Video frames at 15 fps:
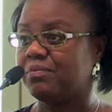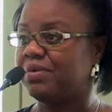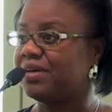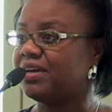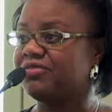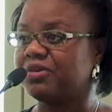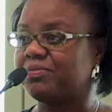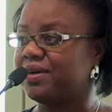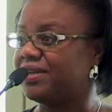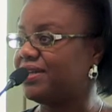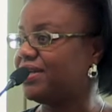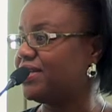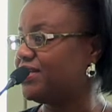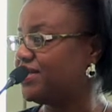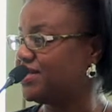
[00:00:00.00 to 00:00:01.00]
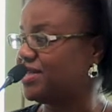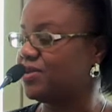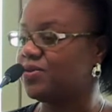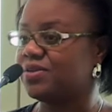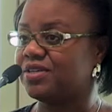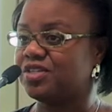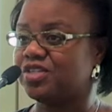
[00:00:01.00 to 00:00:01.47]
but everybody can
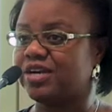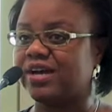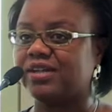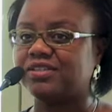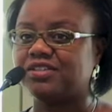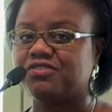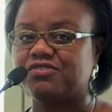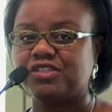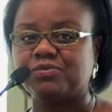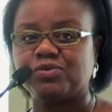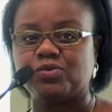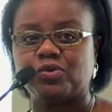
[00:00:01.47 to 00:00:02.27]
sit with a child and flip